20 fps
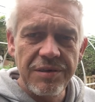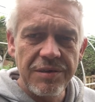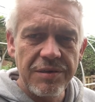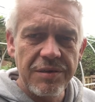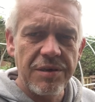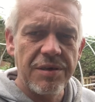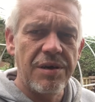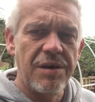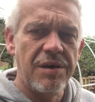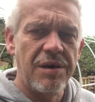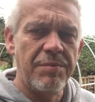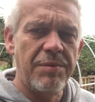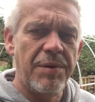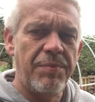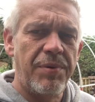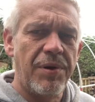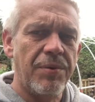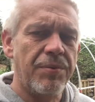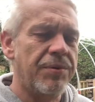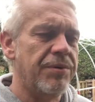to climb
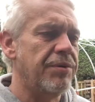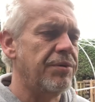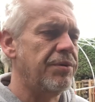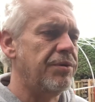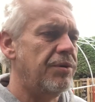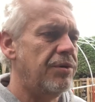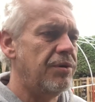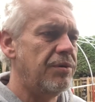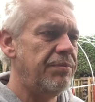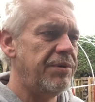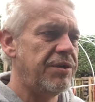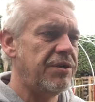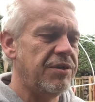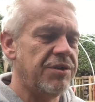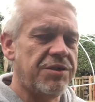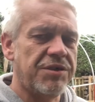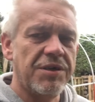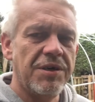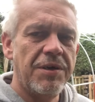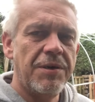up I would have thought
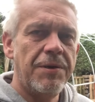because